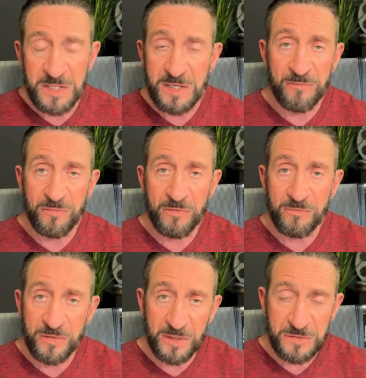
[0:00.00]
never
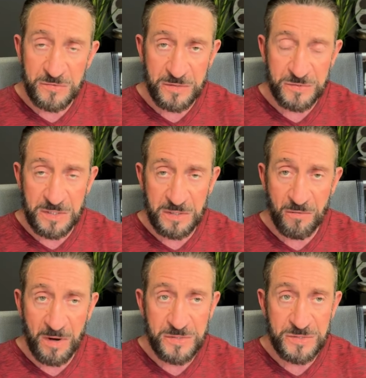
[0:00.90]
really trusted in
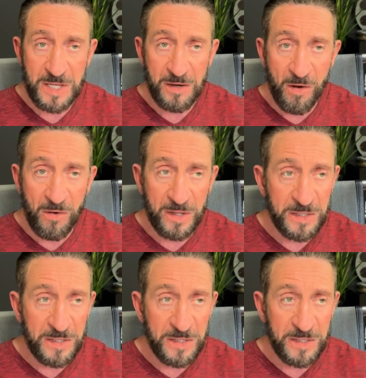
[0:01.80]
Christ at all,